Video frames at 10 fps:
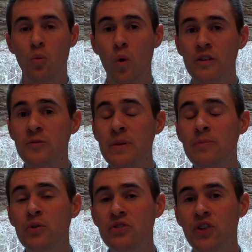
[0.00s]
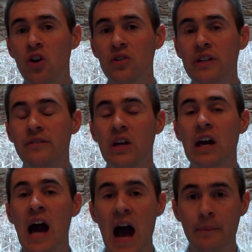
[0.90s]
once people start leaving
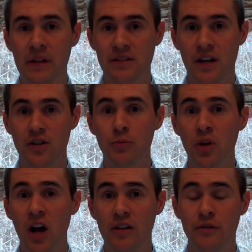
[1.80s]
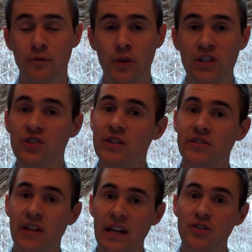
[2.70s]
comments on your blog, you've reached
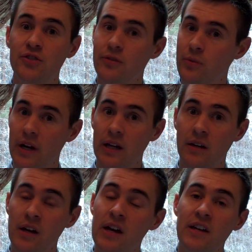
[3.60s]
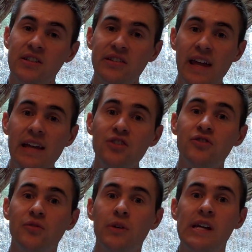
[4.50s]
stage 3. Stage
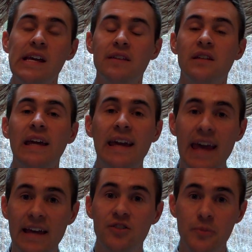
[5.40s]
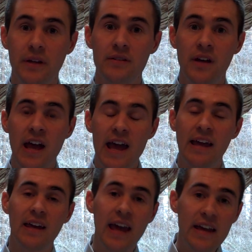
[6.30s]
3 is engagement.
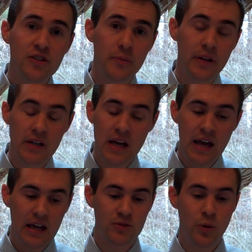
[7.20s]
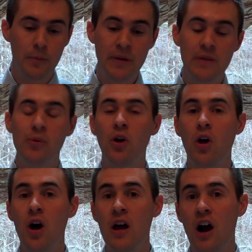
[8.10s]
Engagement is where
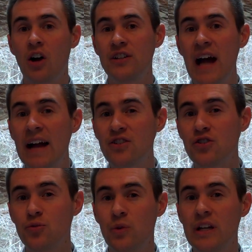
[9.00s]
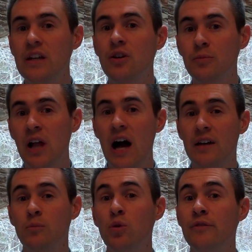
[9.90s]
people are not just reading your blog
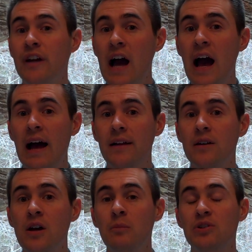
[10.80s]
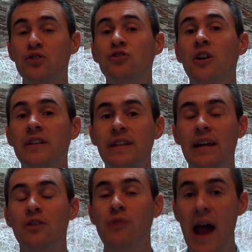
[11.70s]
and moving on, but they're starting to
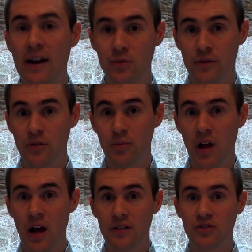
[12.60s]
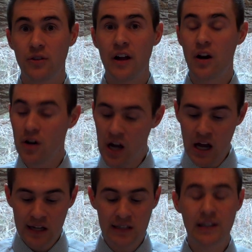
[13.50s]
interact with your blog. So they're
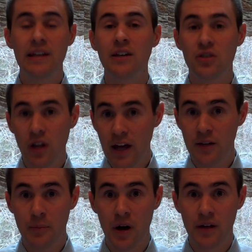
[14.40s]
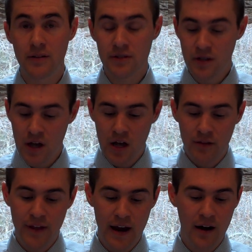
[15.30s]
clicking your like buttons,
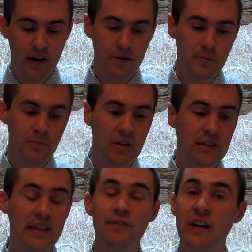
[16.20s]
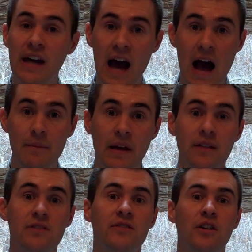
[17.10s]
they're leaving
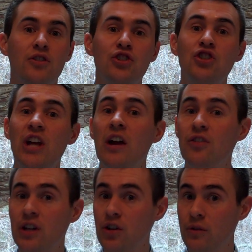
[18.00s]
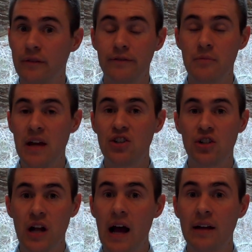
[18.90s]
comments, they're sharing your
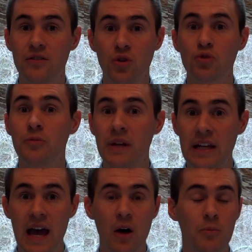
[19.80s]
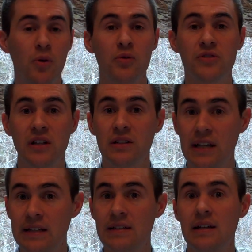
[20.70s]
information on social media outposts like
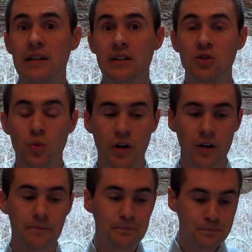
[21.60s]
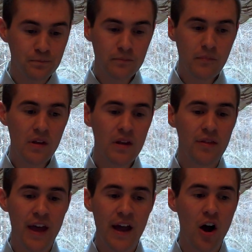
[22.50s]
LinkedIn and Twitter. They